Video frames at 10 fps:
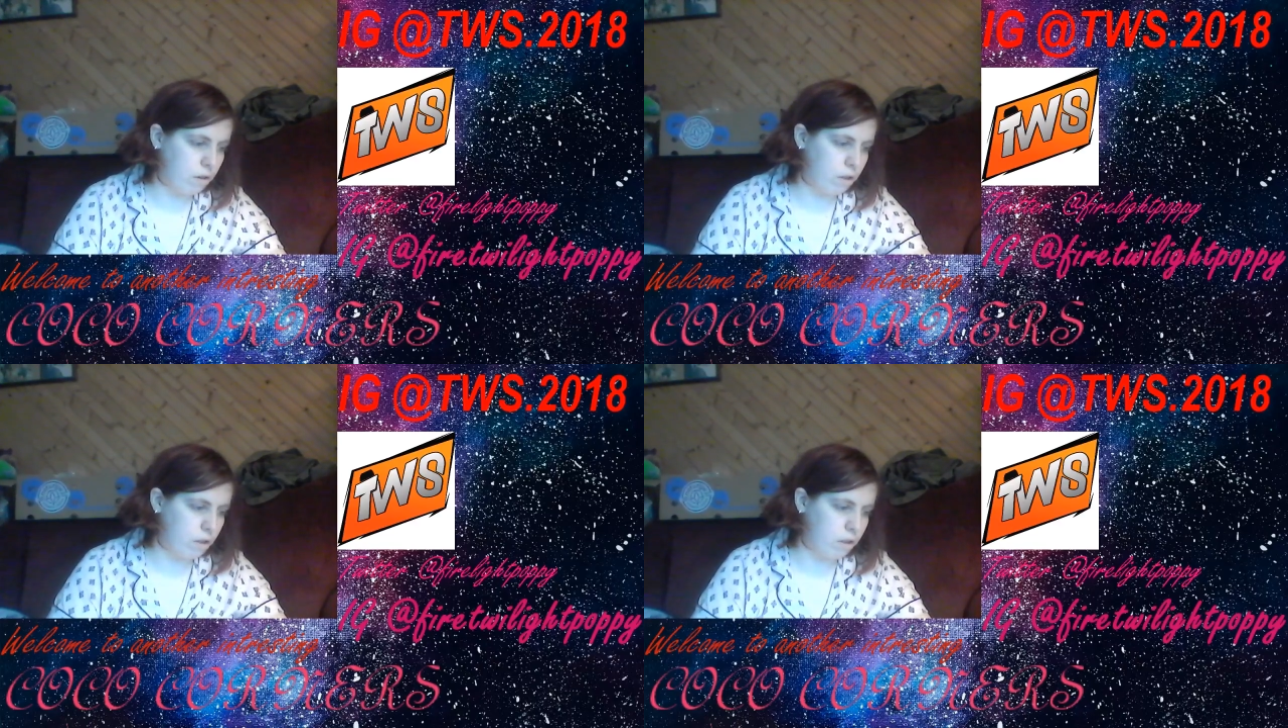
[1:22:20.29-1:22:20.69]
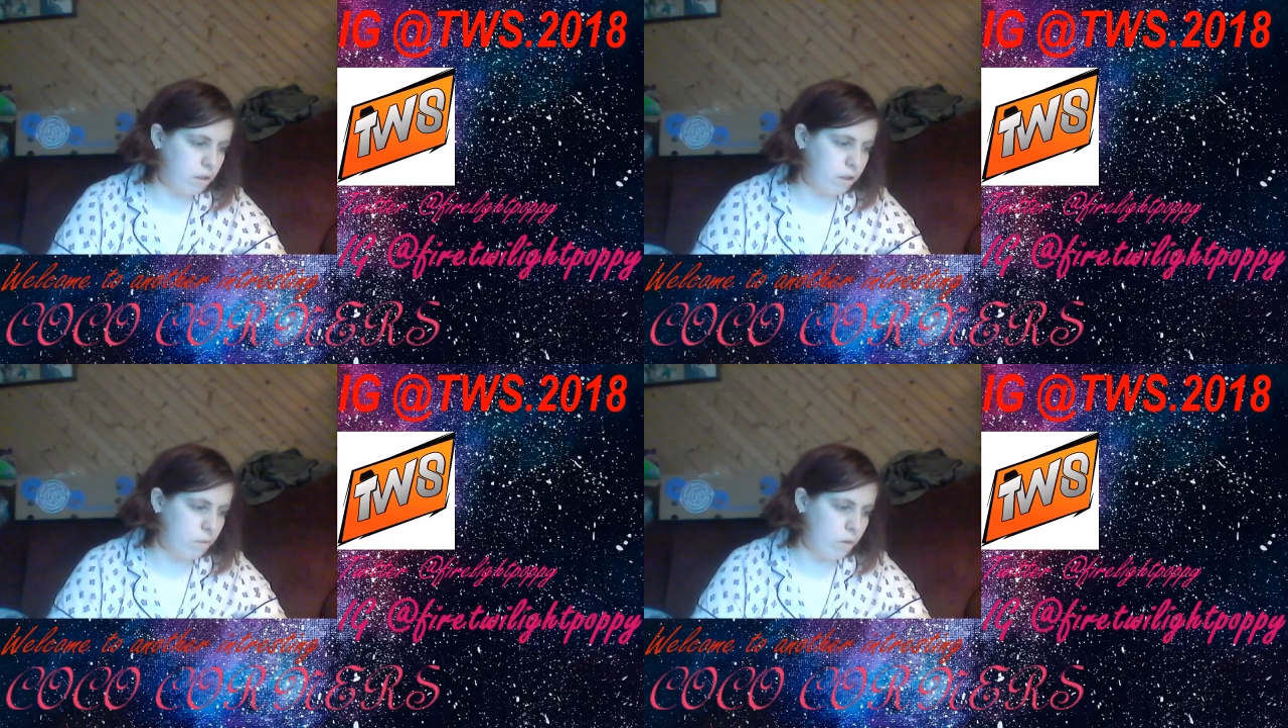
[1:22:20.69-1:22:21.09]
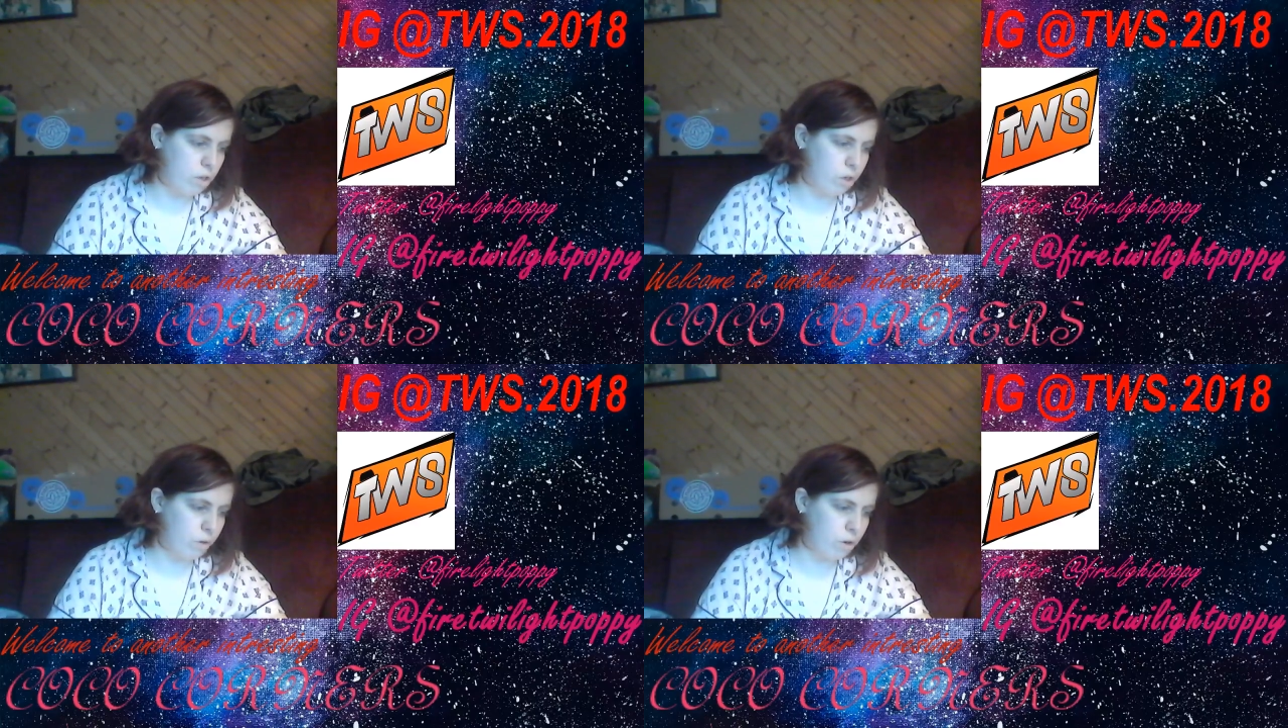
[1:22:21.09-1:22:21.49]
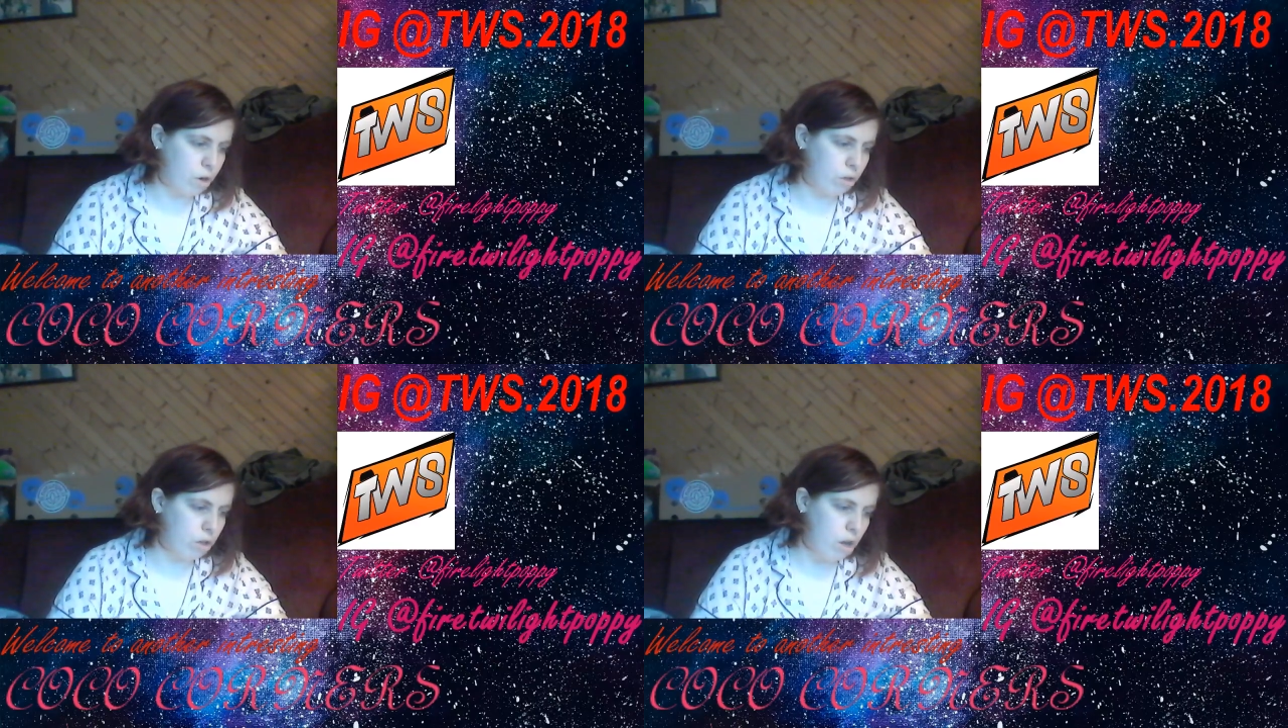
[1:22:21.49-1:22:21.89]
when she
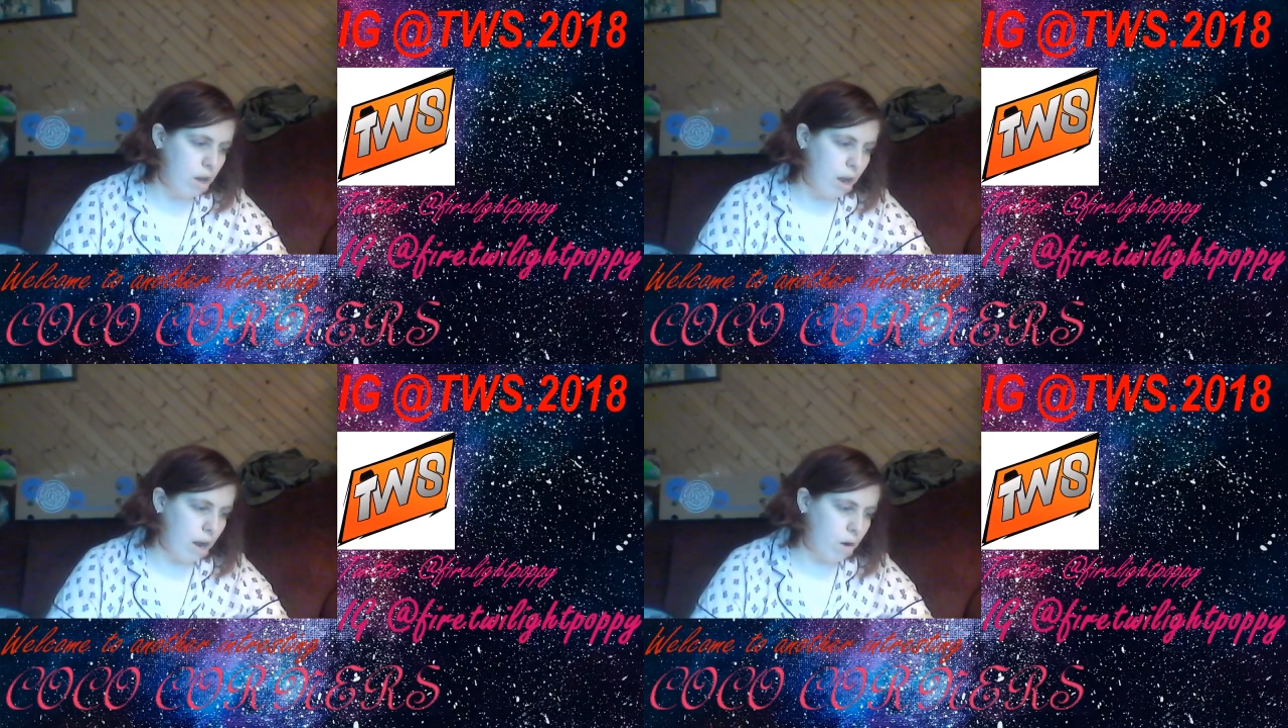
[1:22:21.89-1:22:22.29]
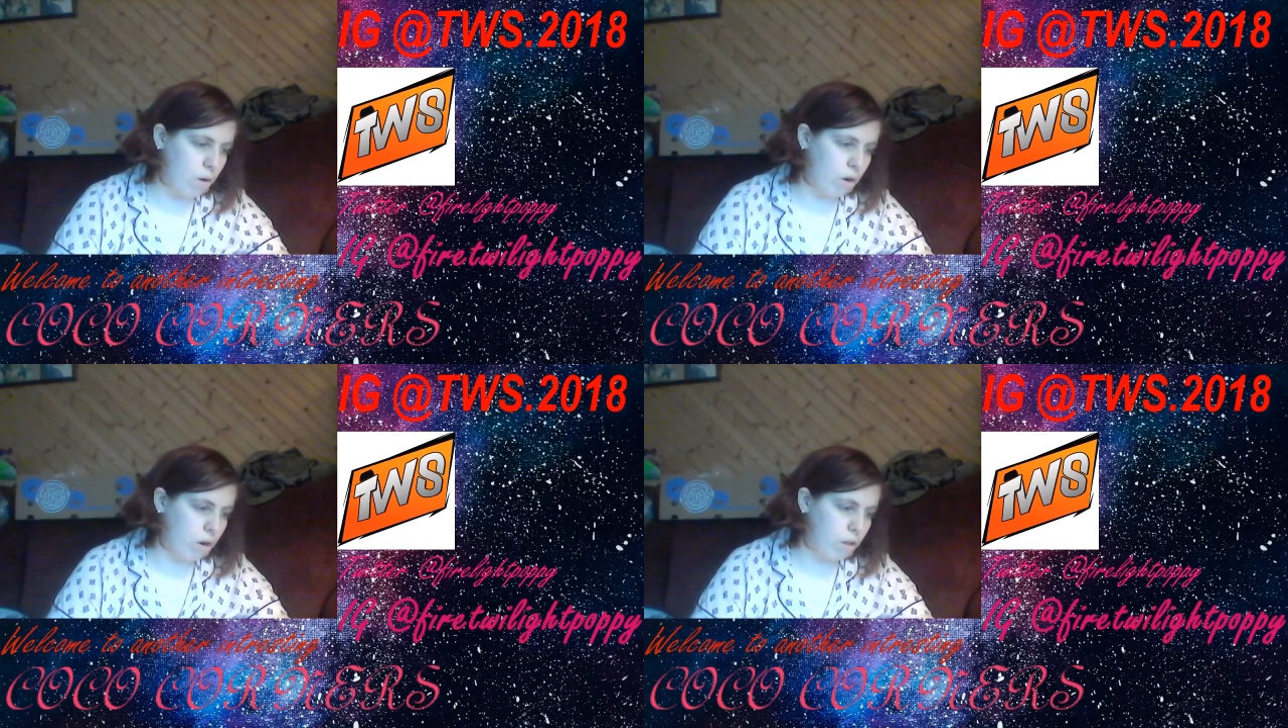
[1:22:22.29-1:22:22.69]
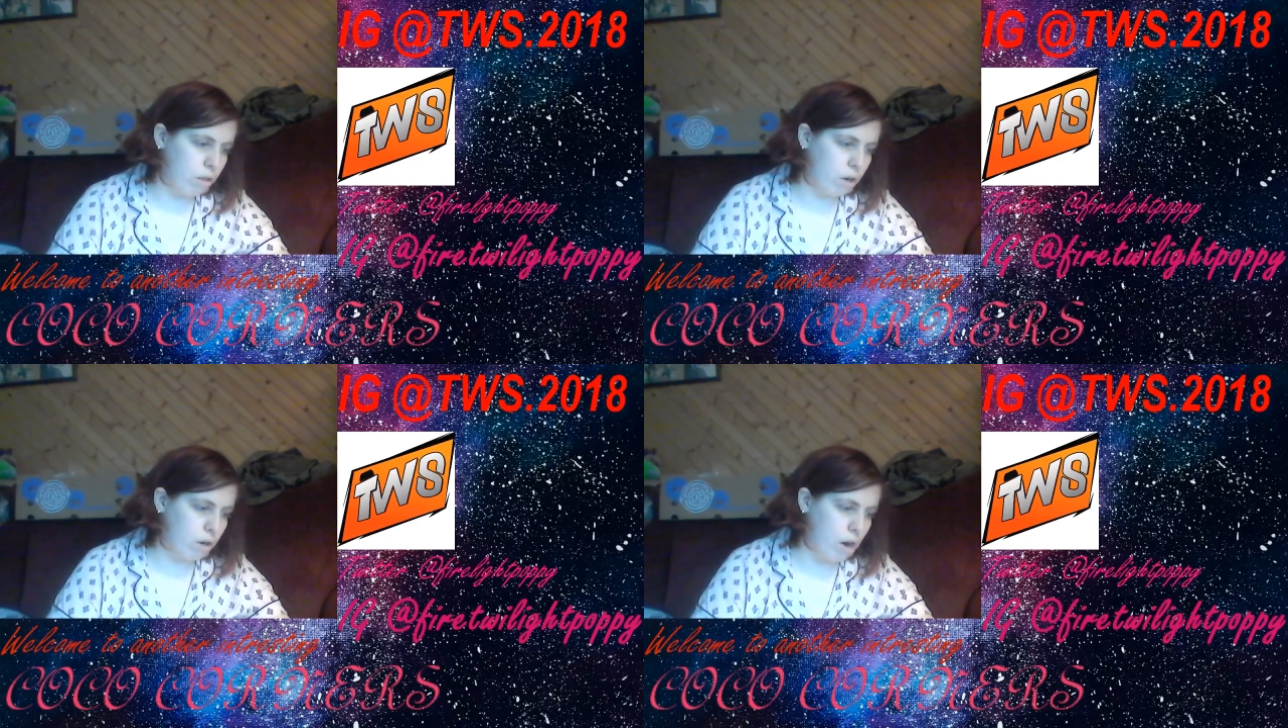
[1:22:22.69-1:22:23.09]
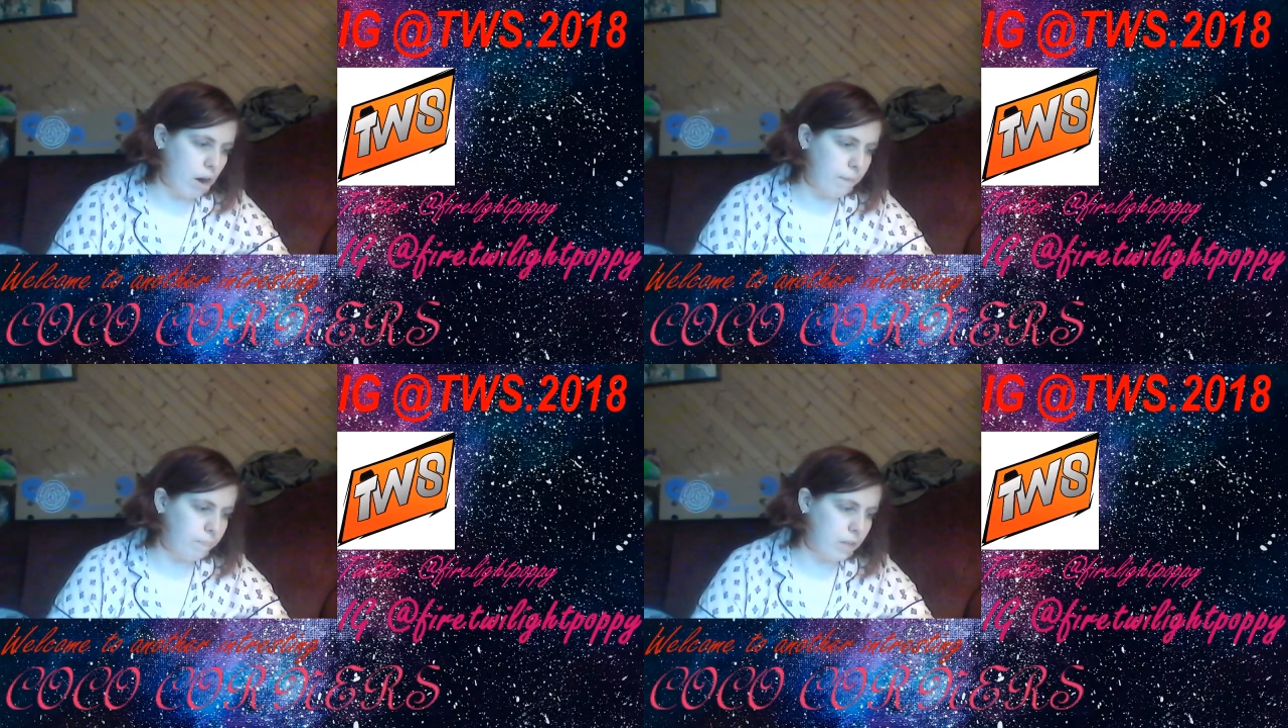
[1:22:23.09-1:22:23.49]
recalled how the
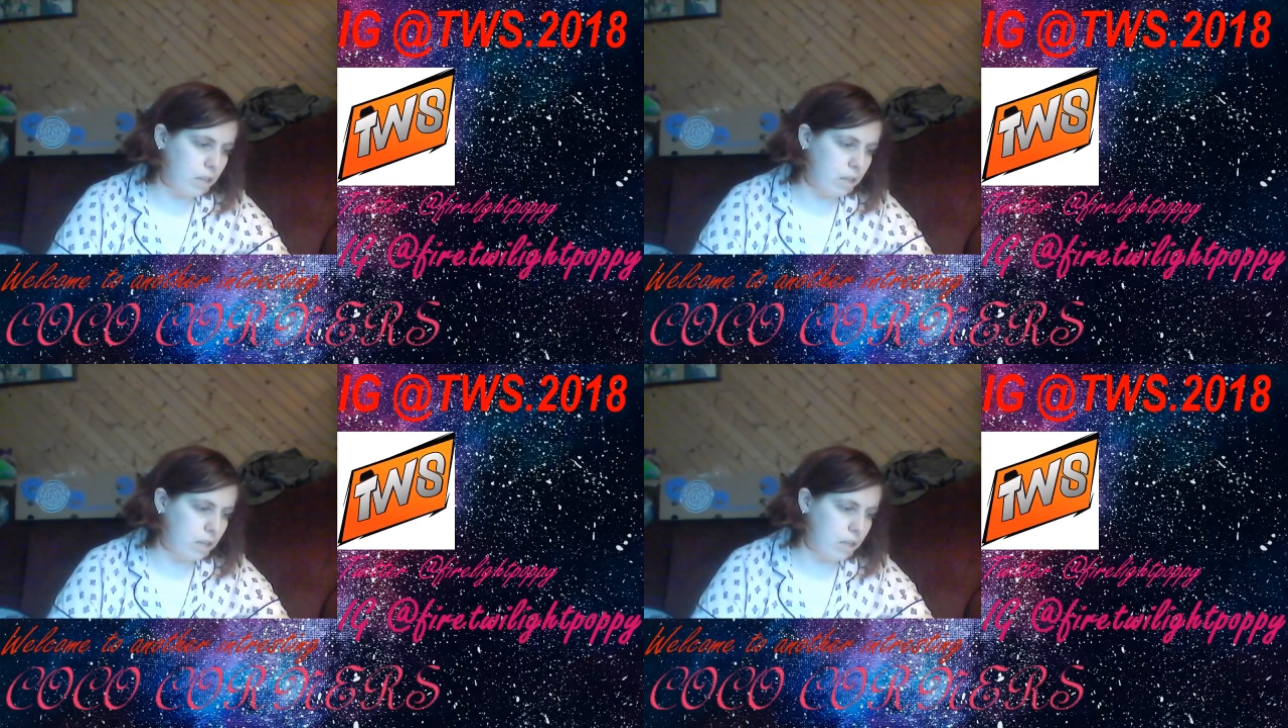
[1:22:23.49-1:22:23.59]
crime